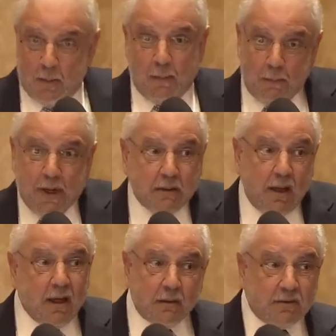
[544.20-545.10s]
being
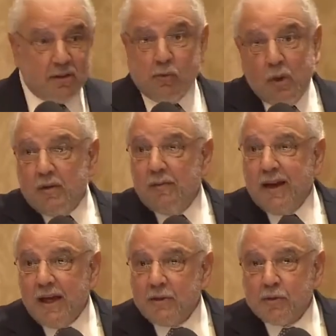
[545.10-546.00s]
diagnosed is one of my
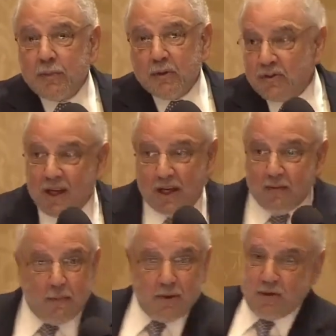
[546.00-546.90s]
attributes. I have
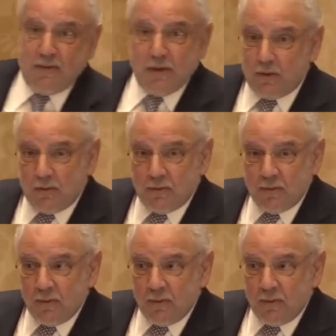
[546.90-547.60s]
a bunch of others.